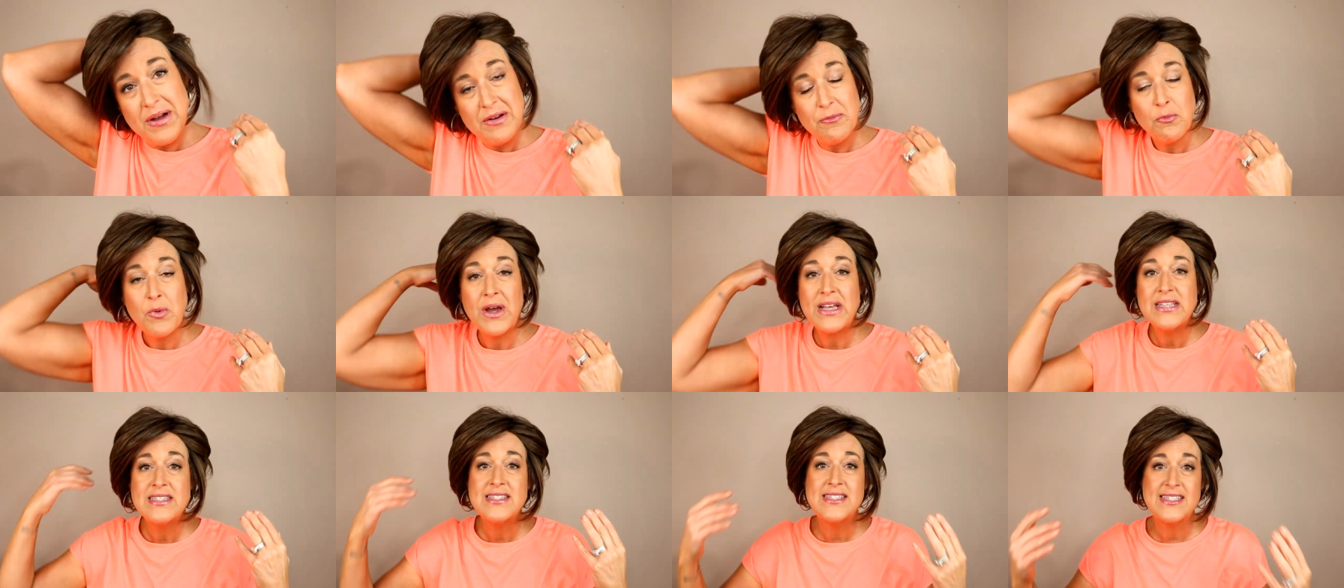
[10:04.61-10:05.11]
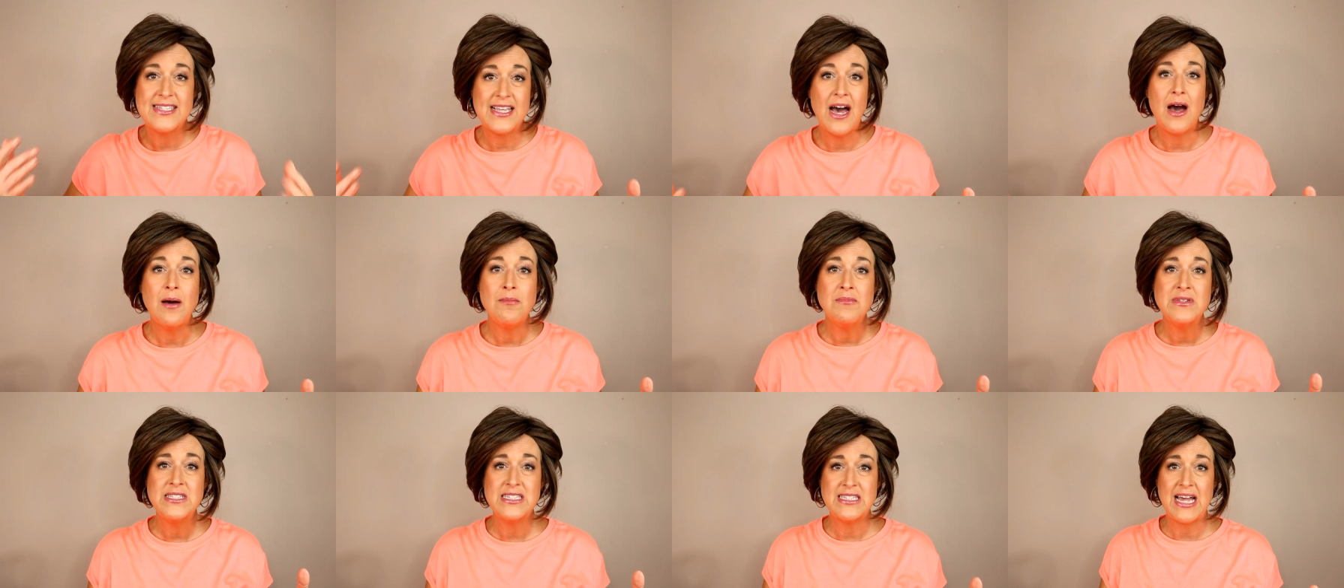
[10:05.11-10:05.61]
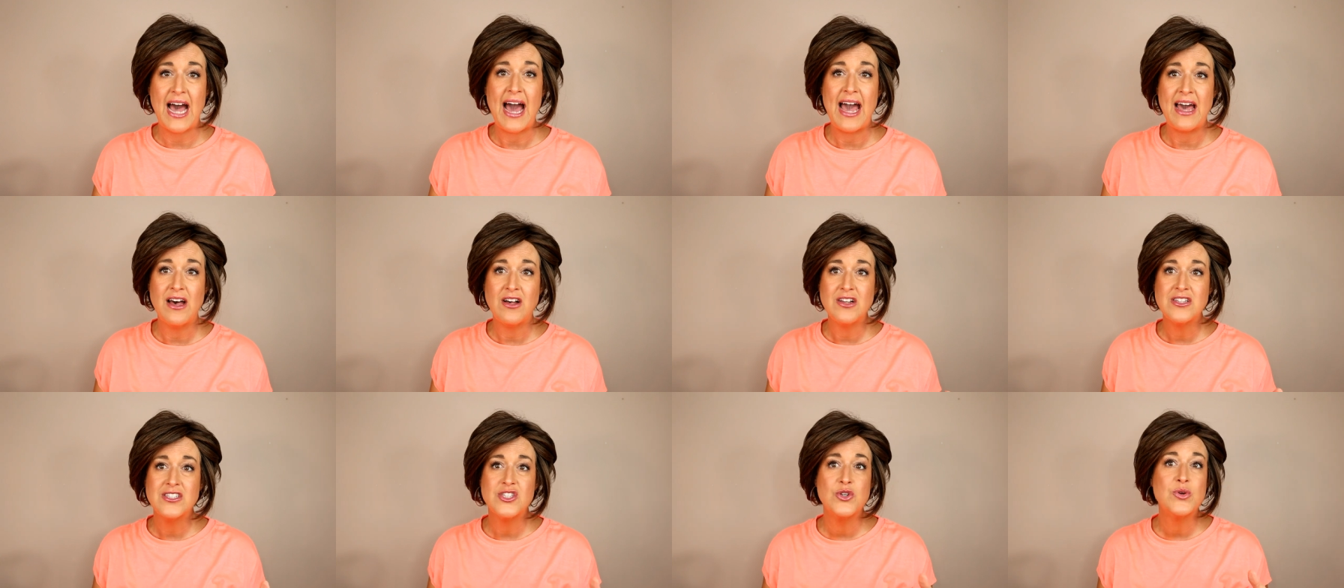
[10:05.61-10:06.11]
but with some
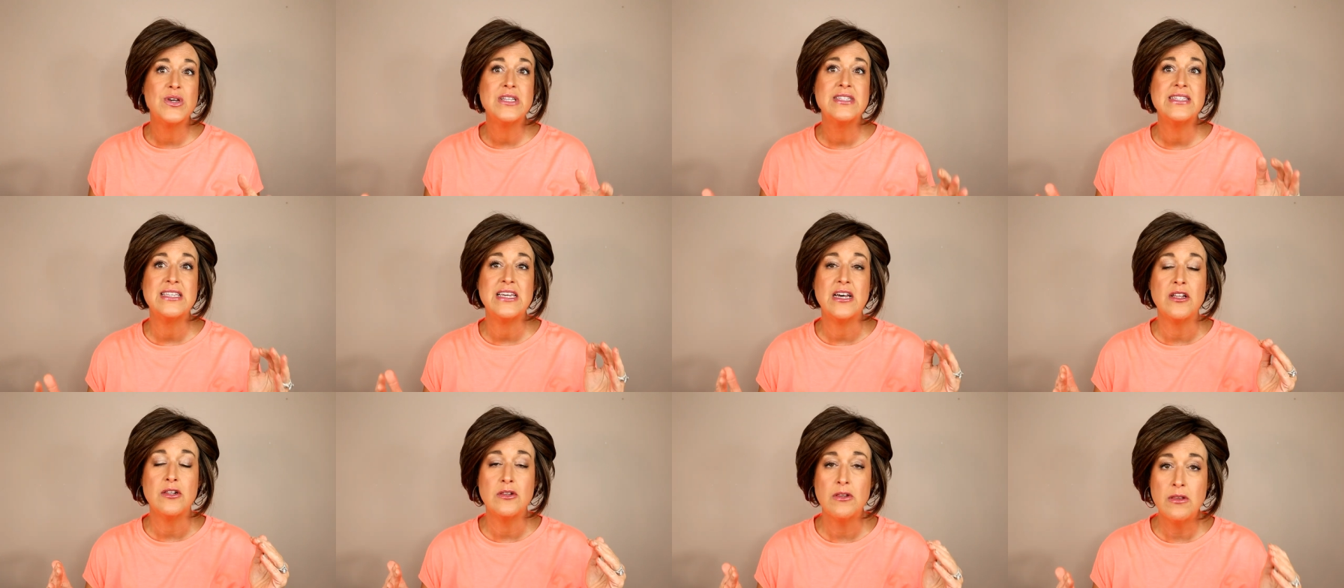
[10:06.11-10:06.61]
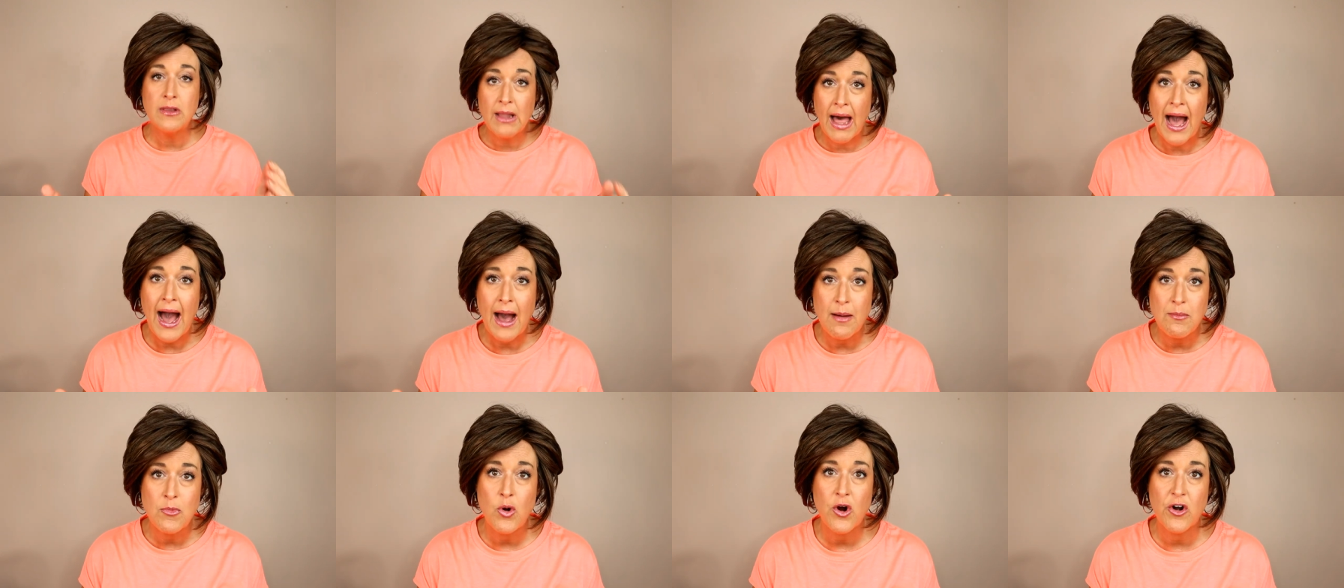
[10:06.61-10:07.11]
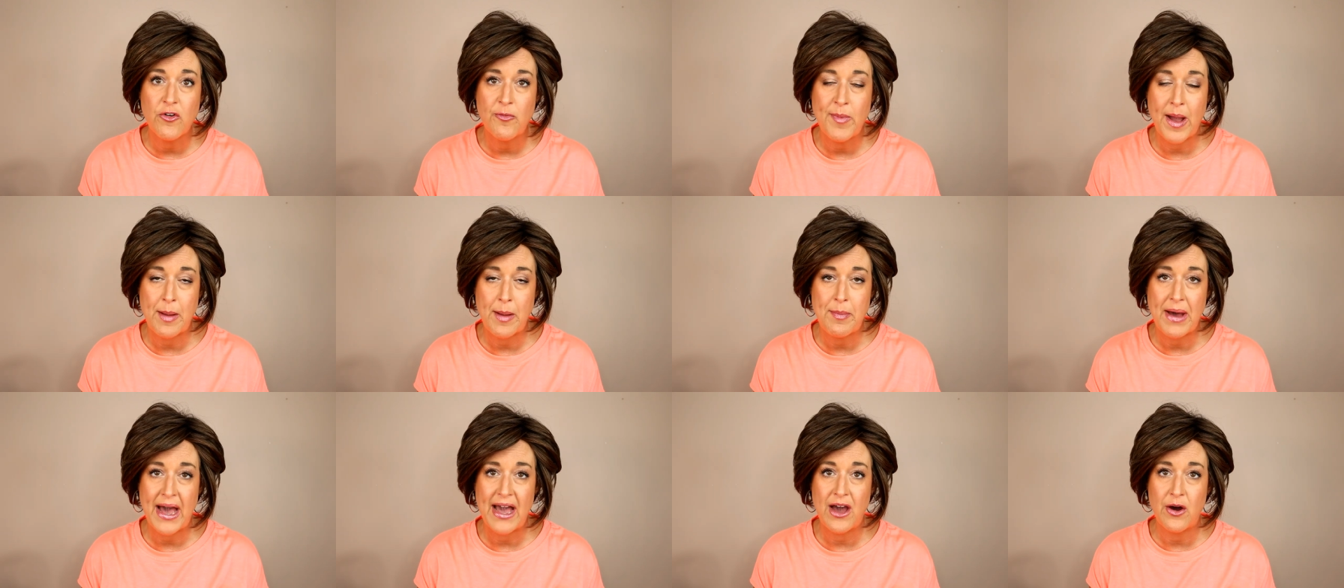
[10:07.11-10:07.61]
styles you can see a lot more
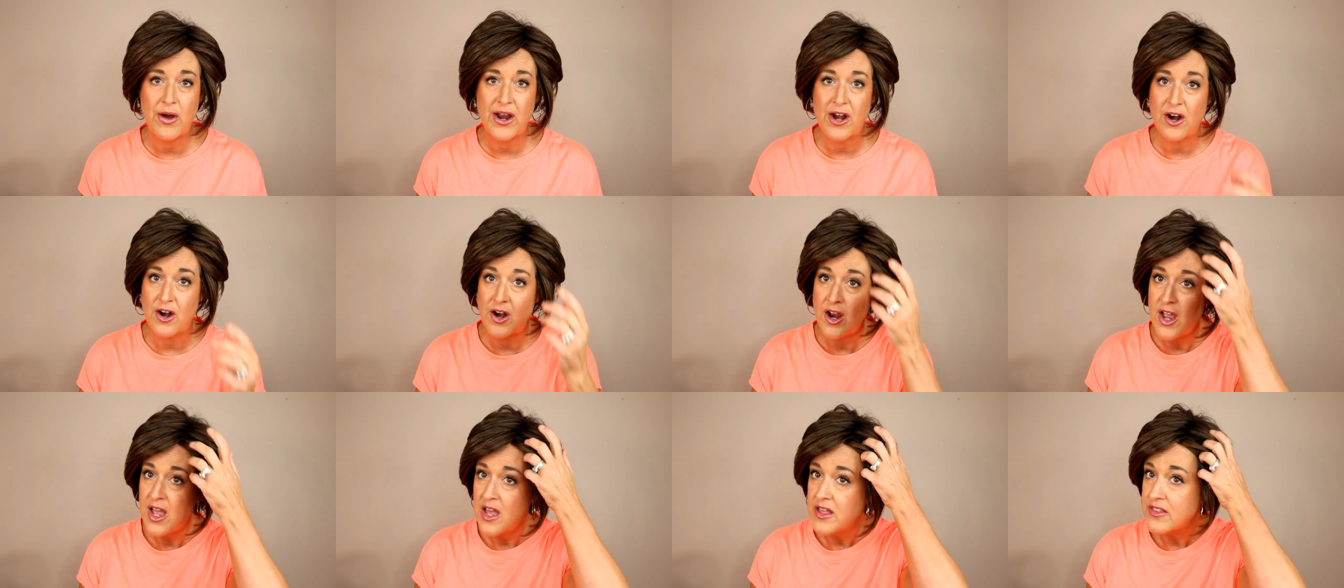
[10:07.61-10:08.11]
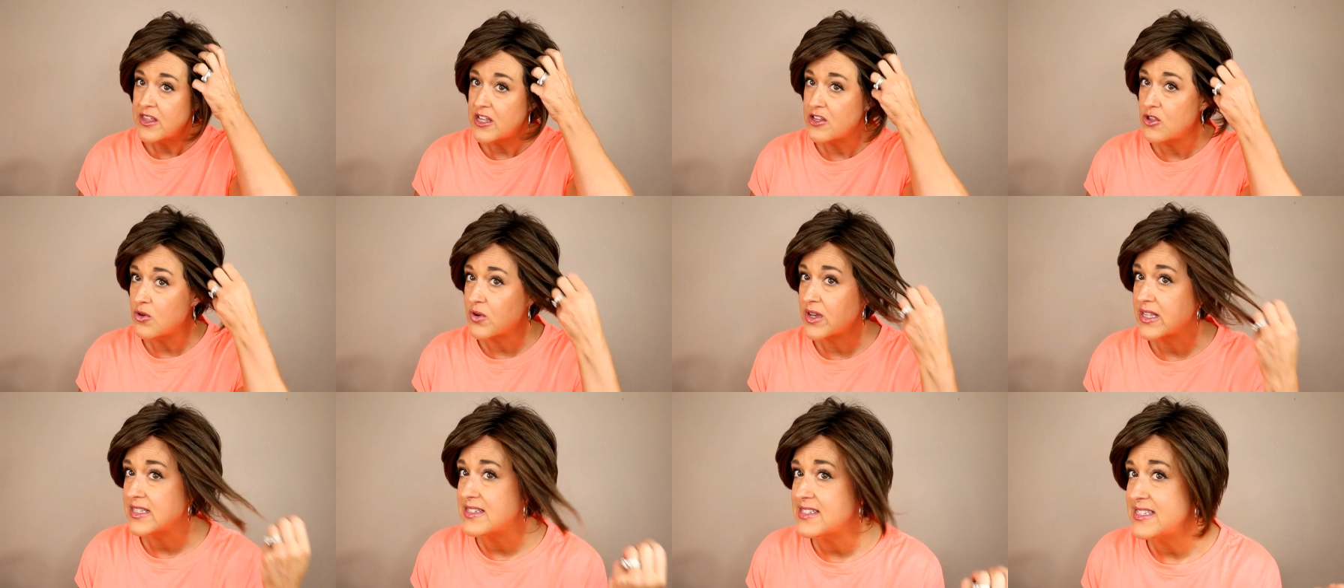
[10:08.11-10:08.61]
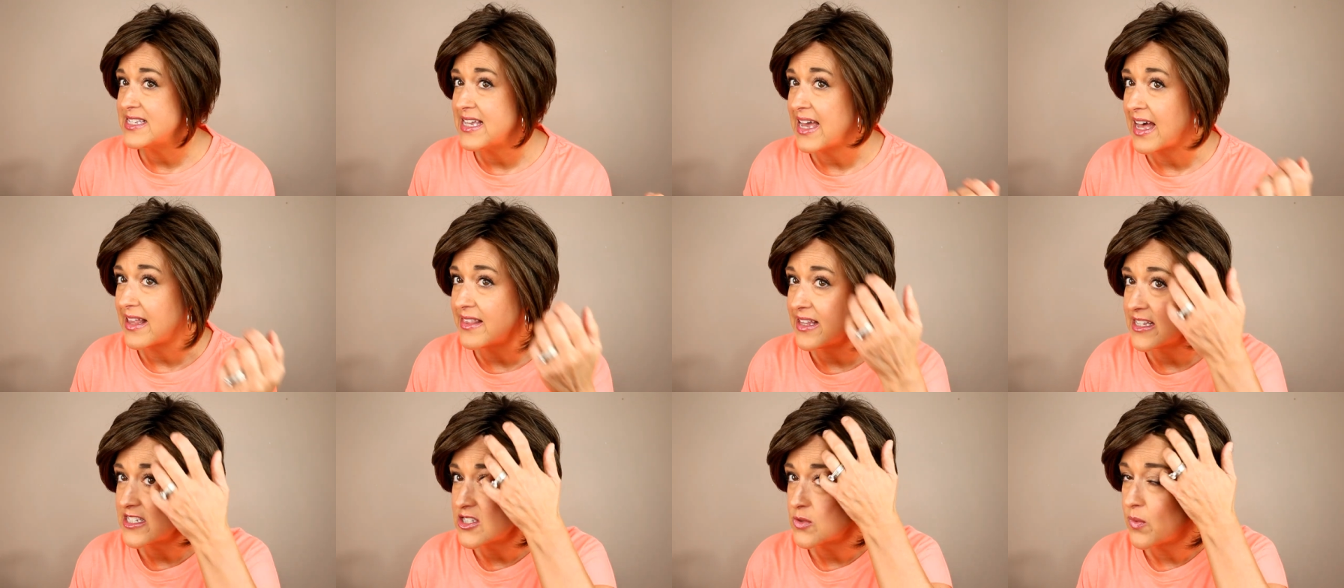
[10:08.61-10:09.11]
of my bio hair than you can
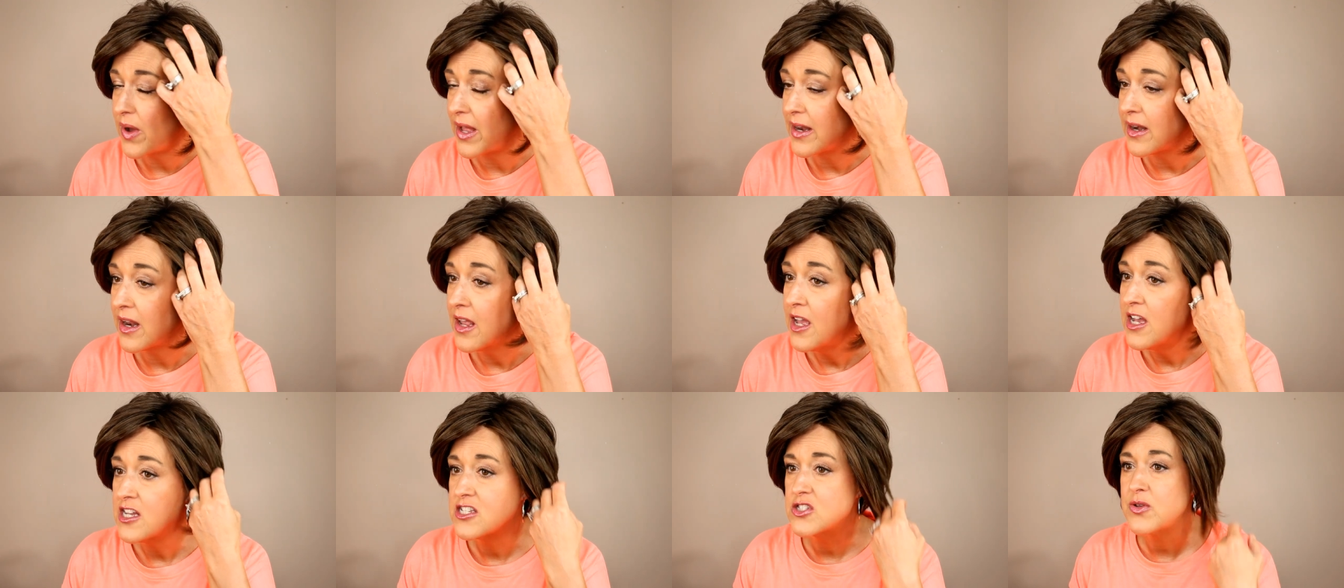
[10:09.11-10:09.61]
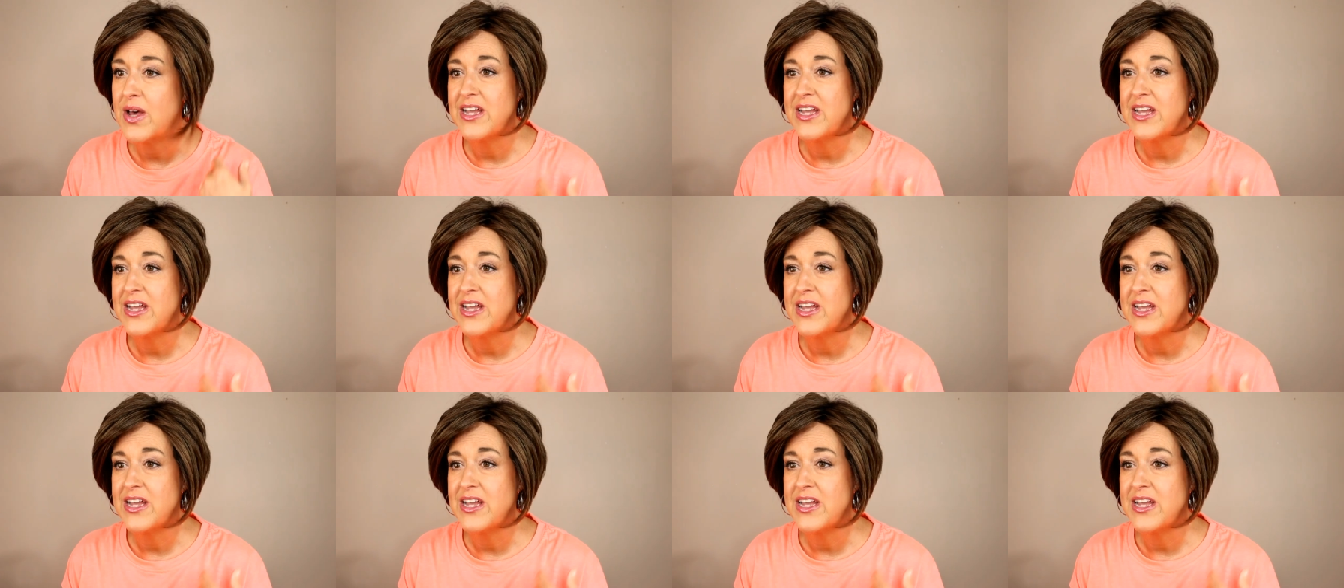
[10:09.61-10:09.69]
see on this one.